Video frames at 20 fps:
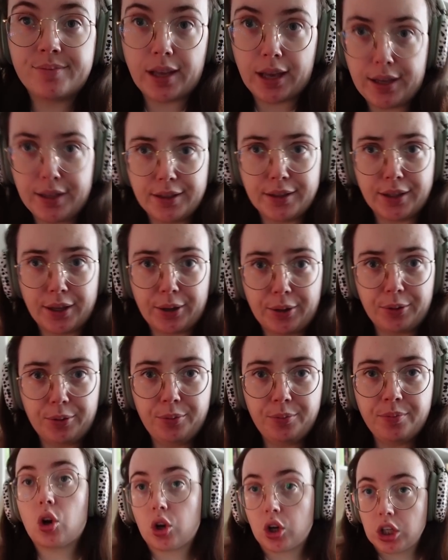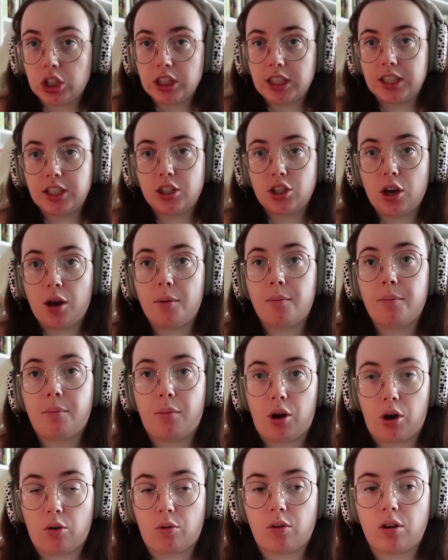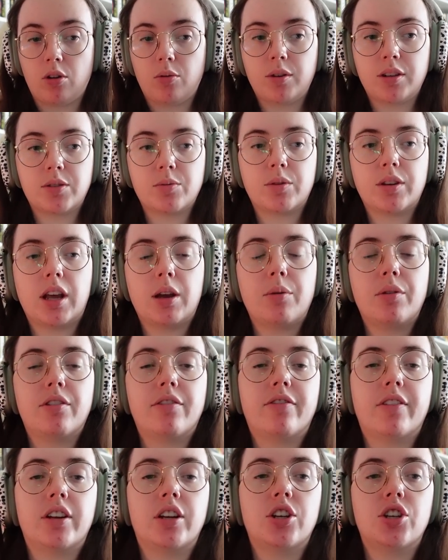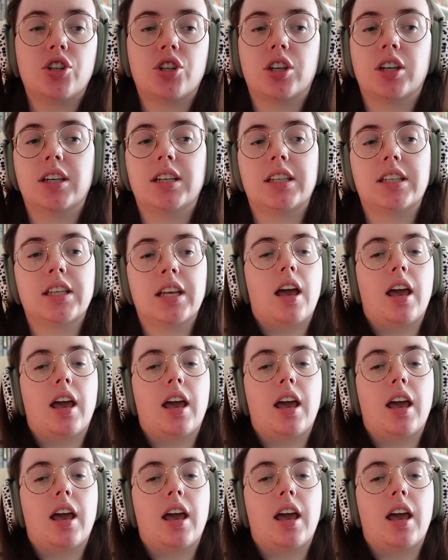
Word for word: Hello. Early tomorrow is when I would finish it.